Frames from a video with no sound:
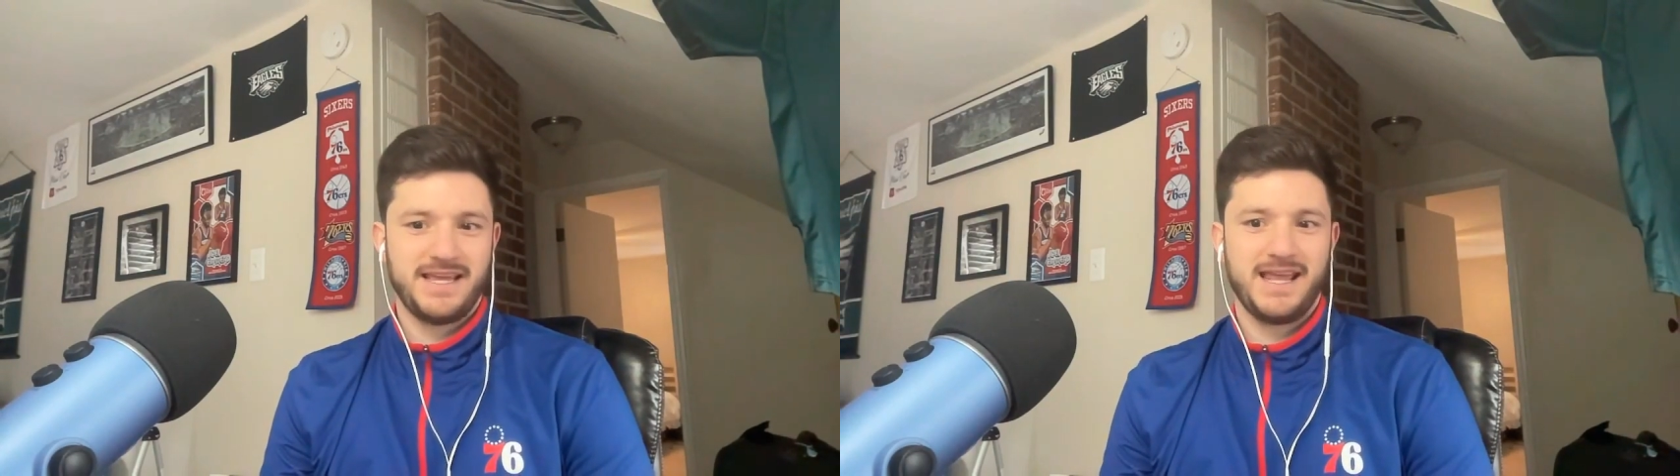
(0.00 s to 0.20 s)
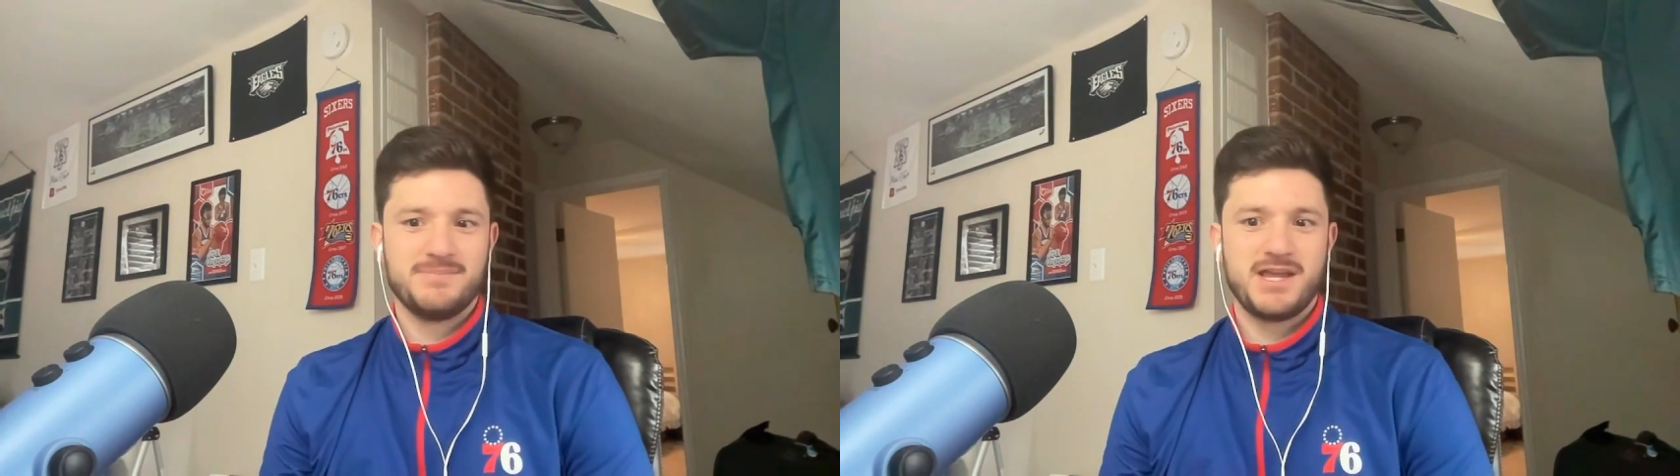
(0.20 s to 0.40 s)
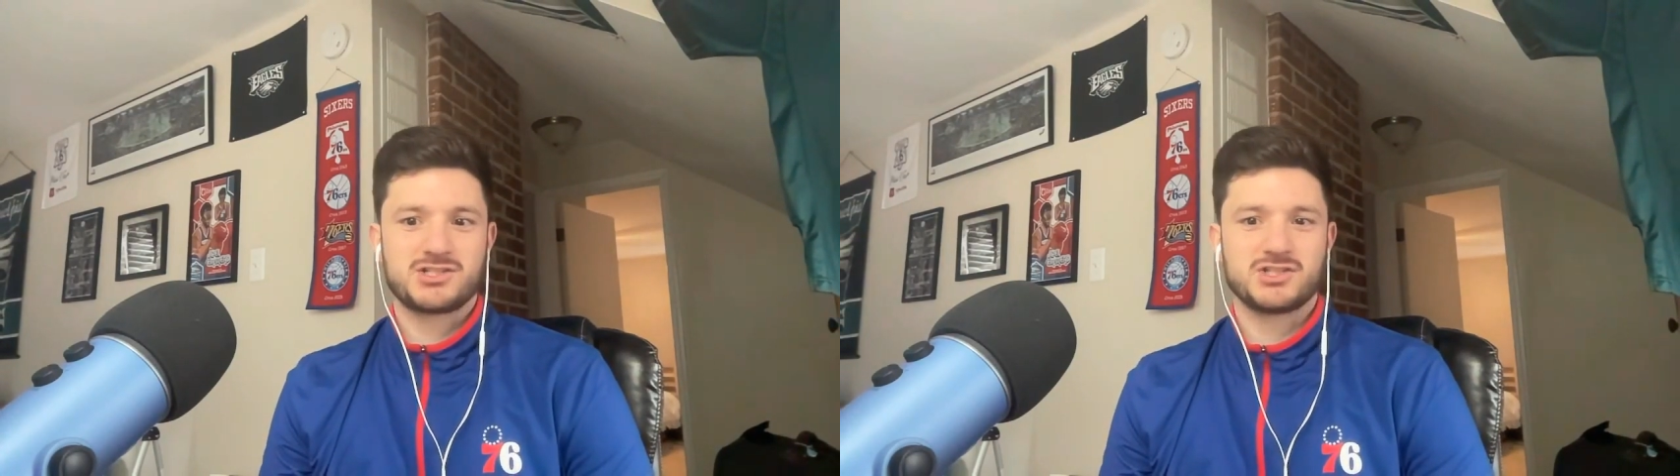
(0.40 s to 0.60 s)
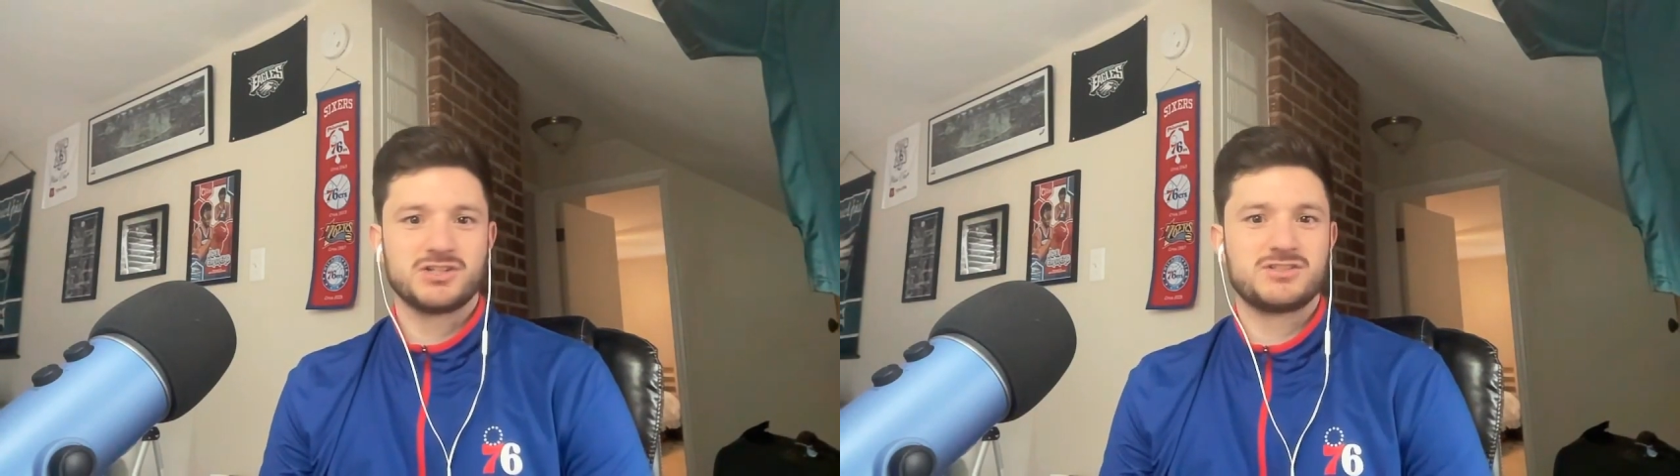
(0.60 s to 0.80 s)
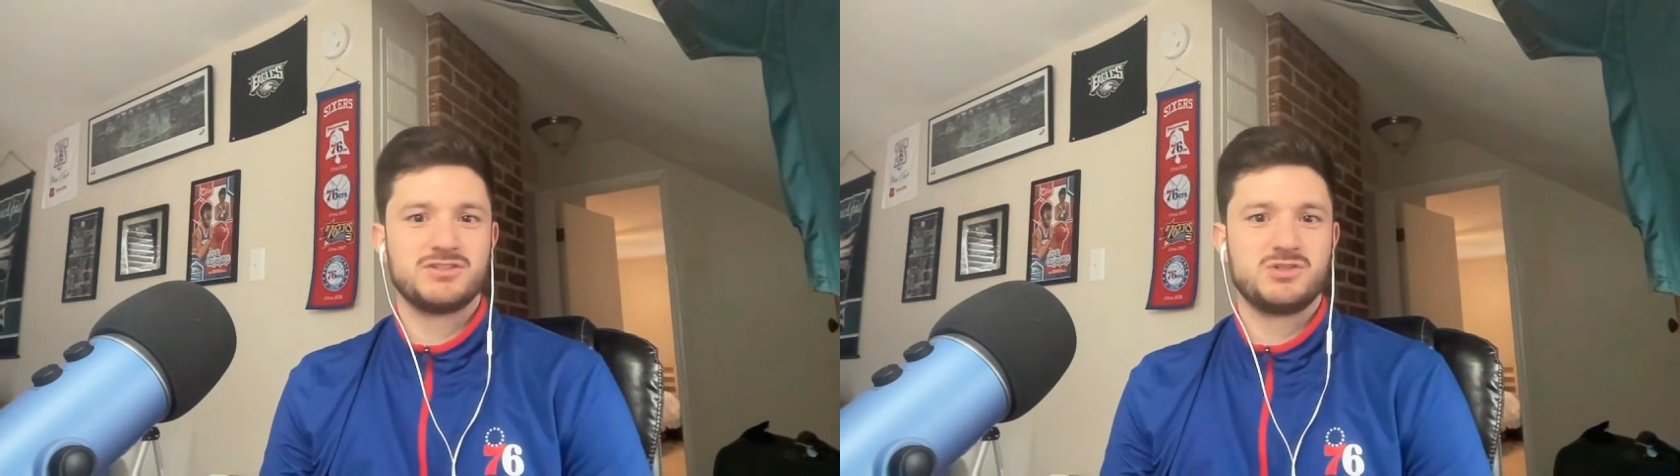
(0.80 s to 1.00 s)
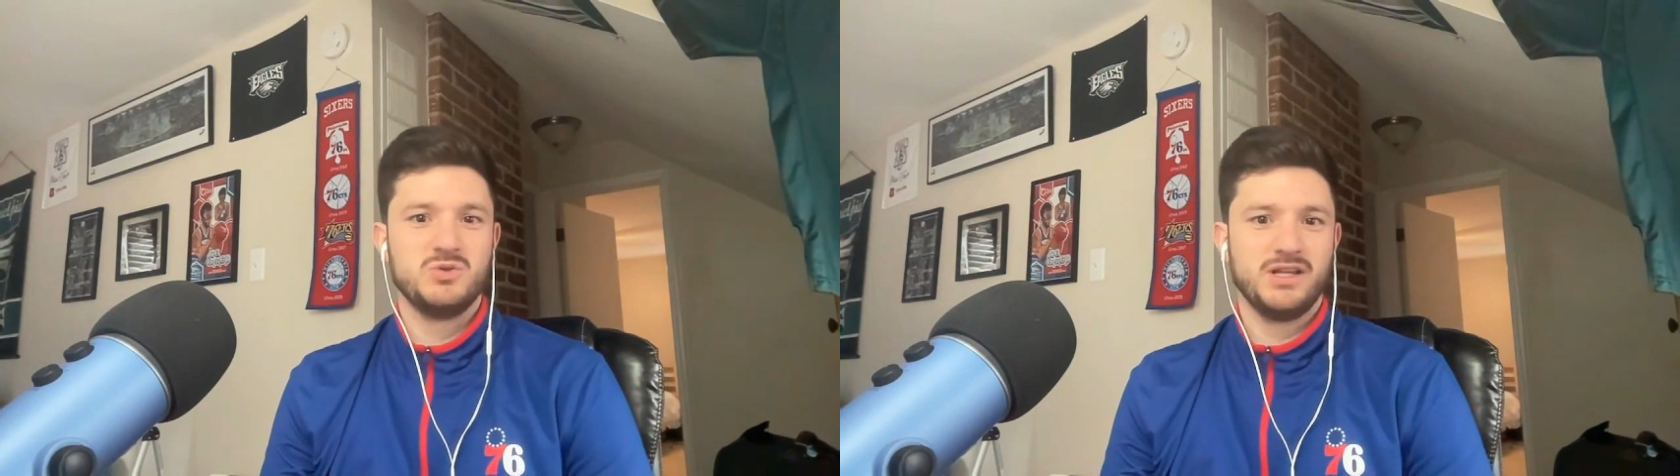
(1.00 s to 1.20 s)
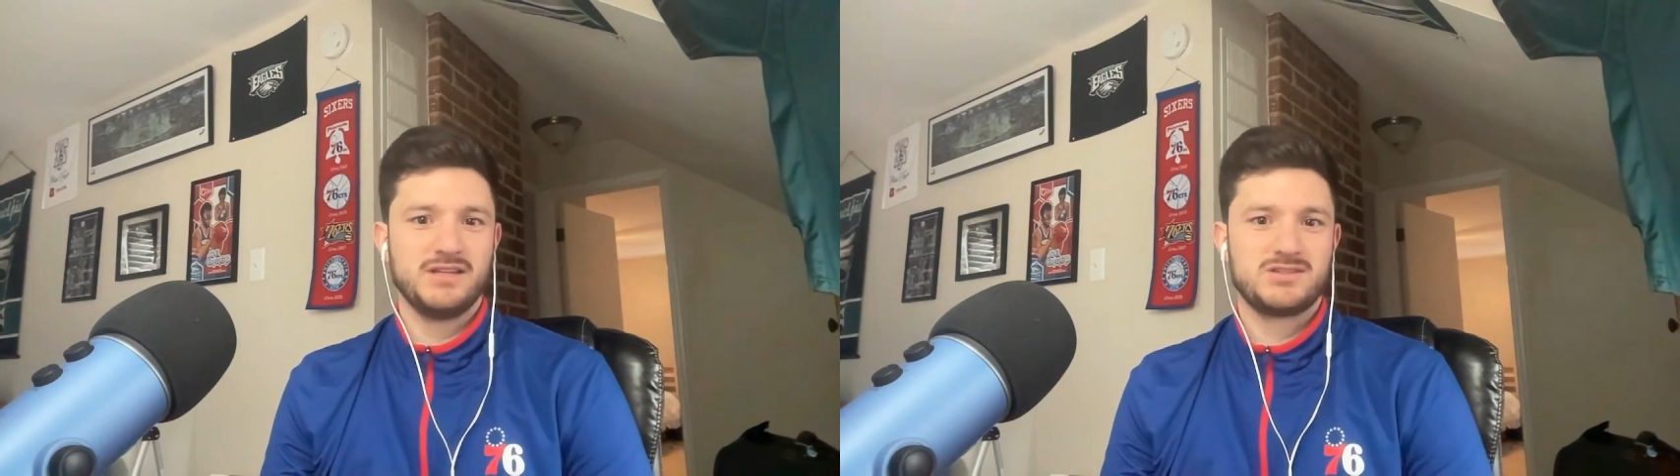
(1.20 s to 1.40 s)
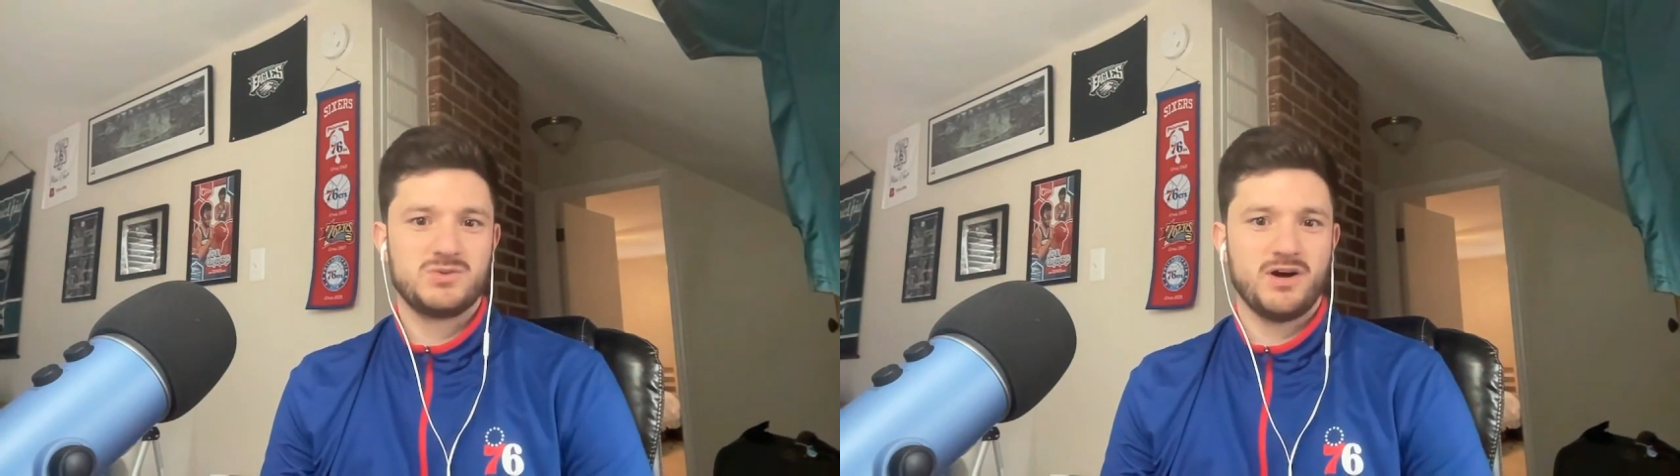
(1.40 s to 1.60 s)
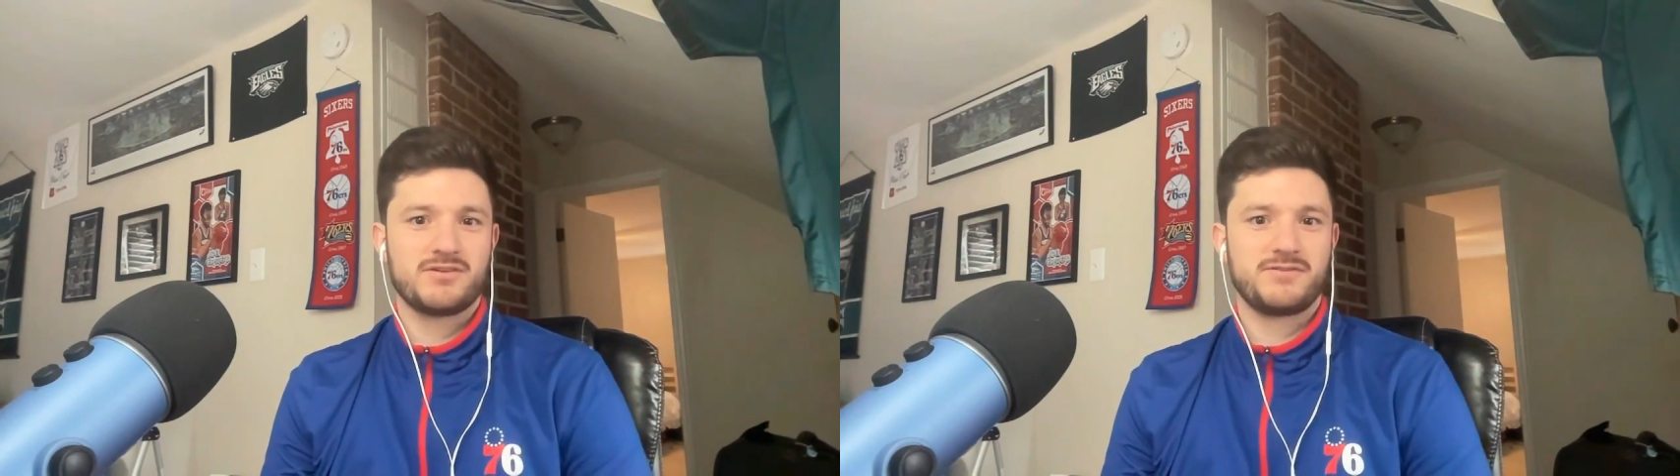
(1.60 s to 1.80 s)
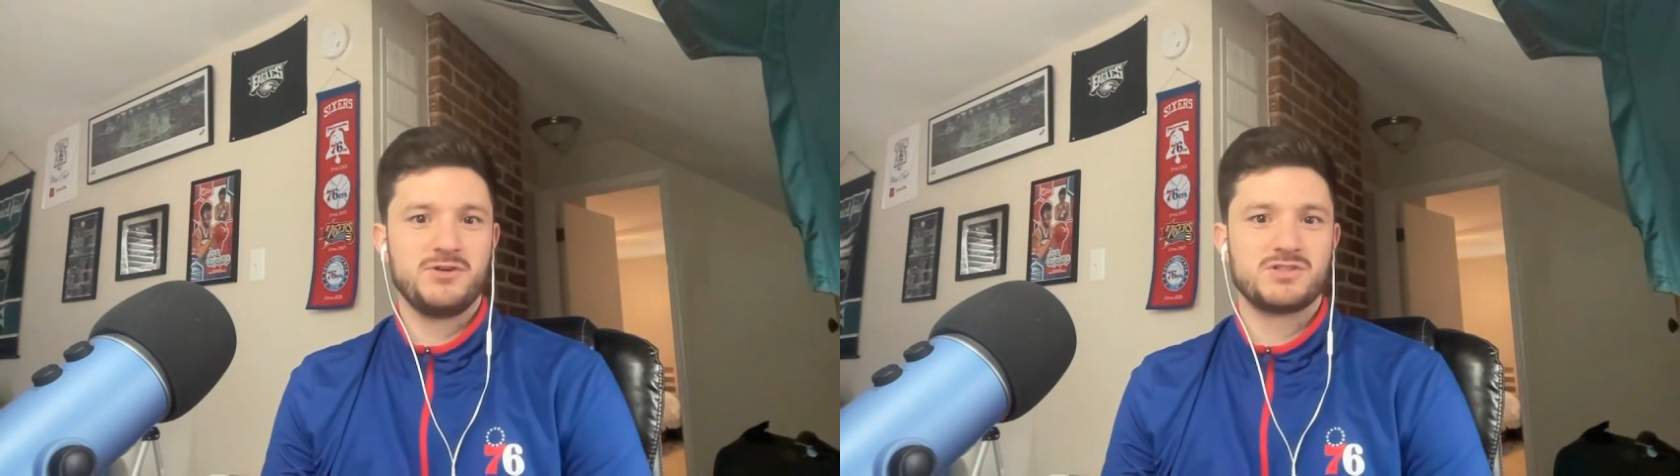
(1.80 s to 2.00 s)
and make sure to tune in to
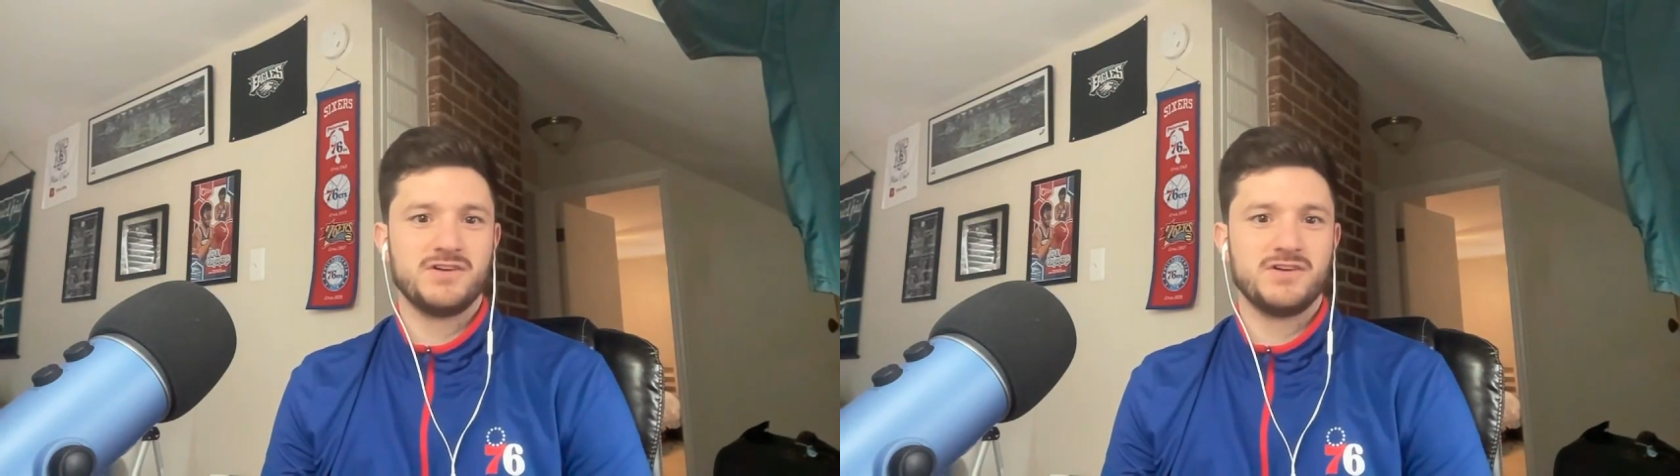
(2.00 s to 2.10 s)
other future